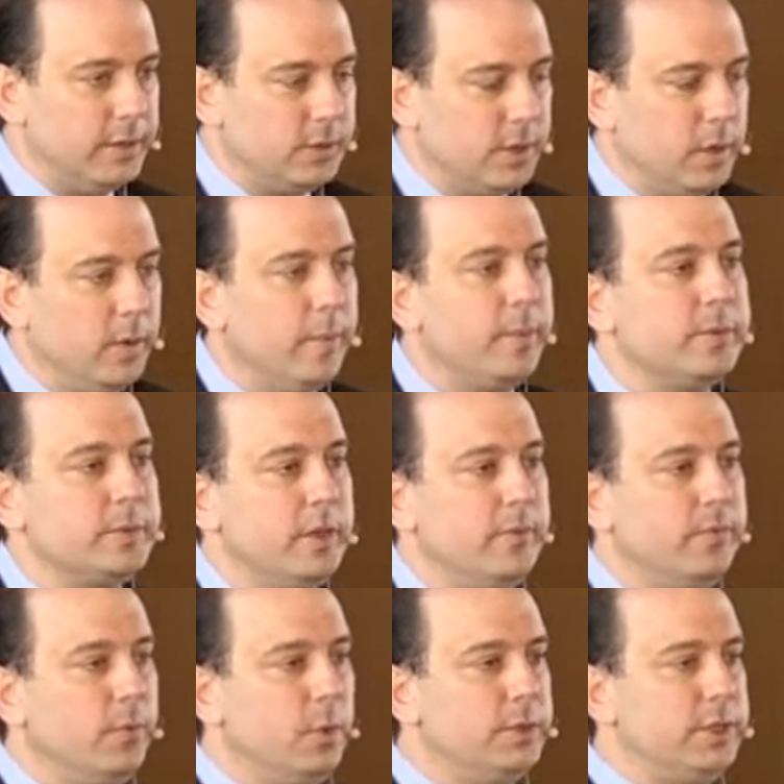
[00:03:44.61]
So I represent
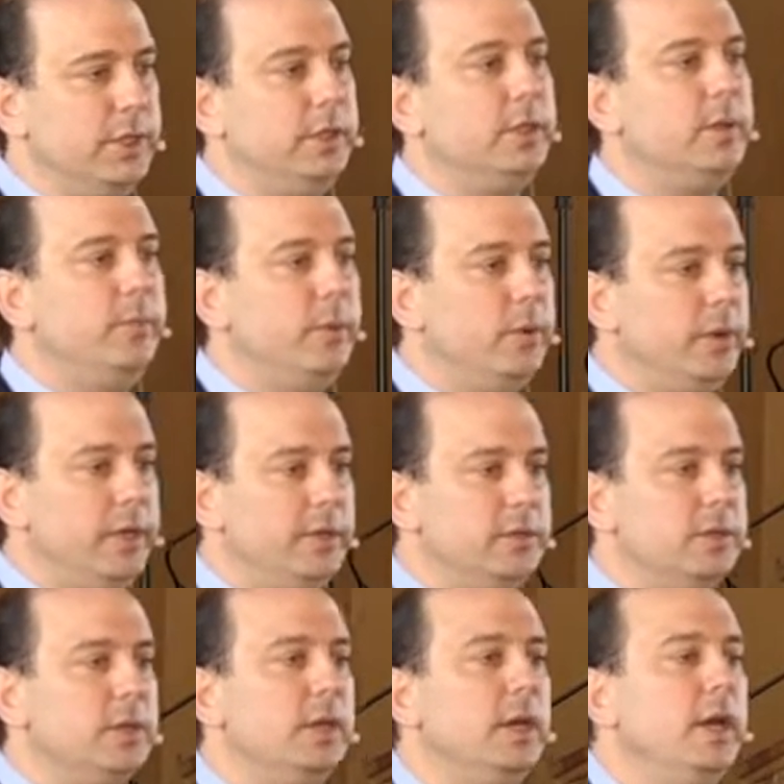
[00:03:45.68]
fourteen communities,